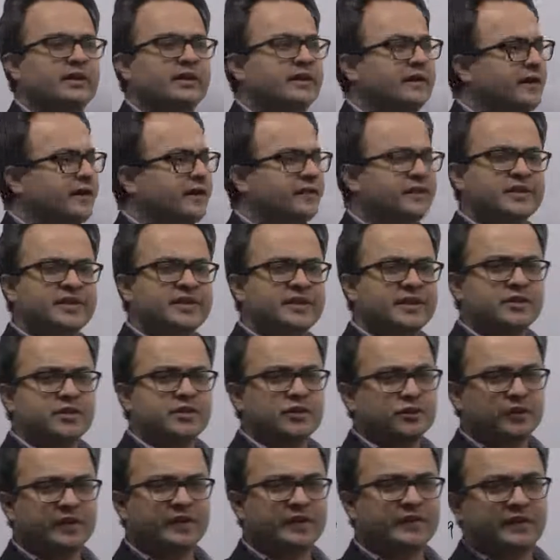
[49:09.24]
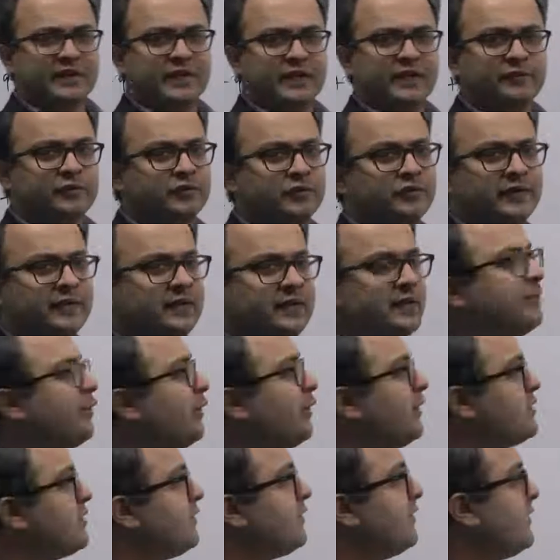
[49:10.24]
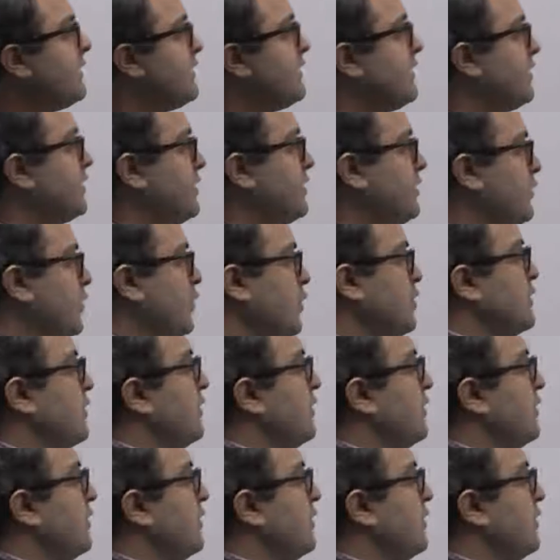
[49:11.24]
in which case you don't even have to find the points of intersection because they